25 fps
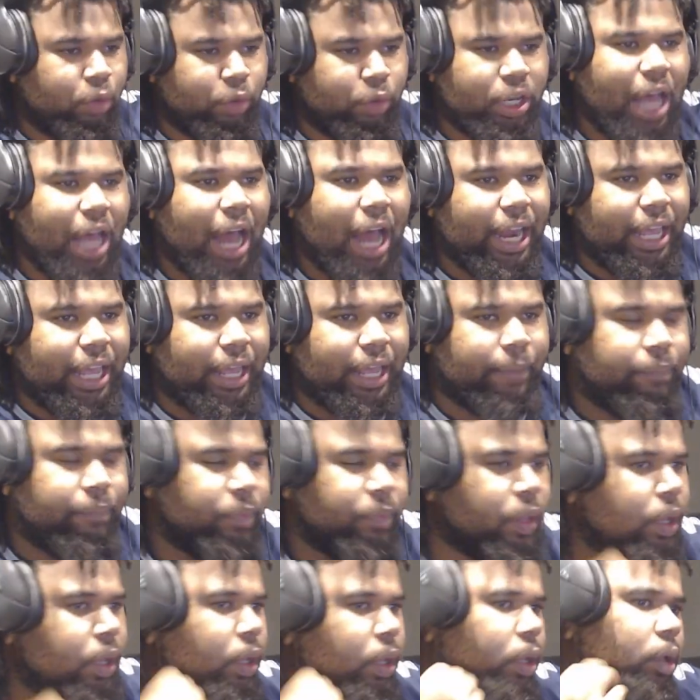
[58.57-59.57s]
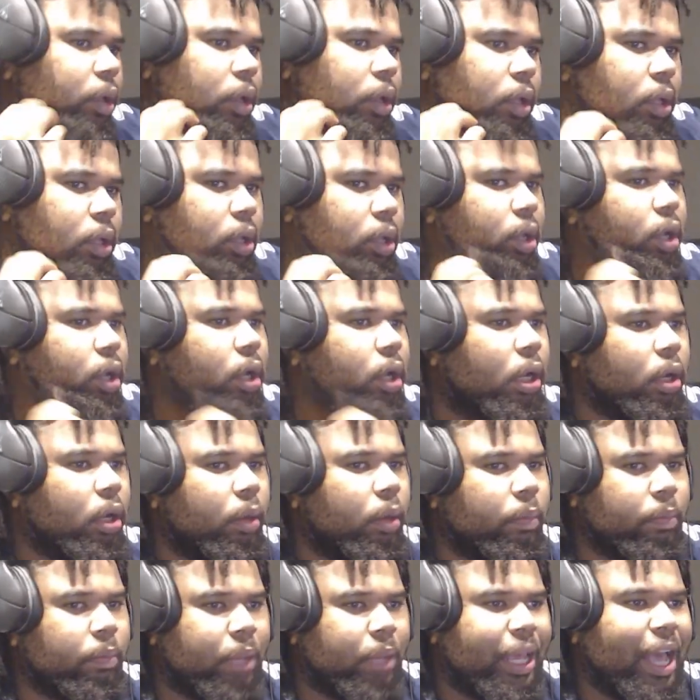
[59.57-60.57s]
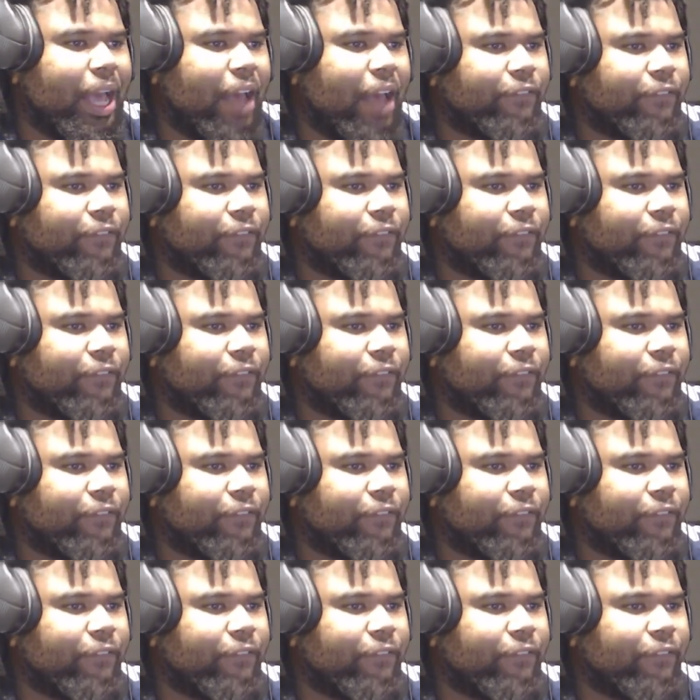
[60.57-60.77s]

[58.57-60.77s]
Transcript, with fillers: We locked in. Um, he got in